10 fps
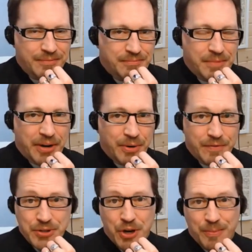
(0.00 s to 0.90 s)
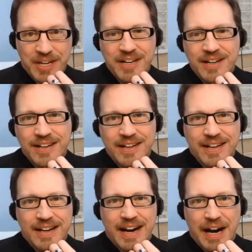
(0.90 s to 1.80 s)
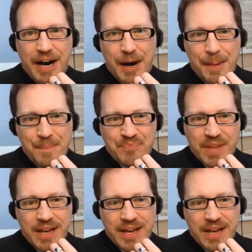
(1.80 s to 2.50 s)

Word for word: motto of show me. In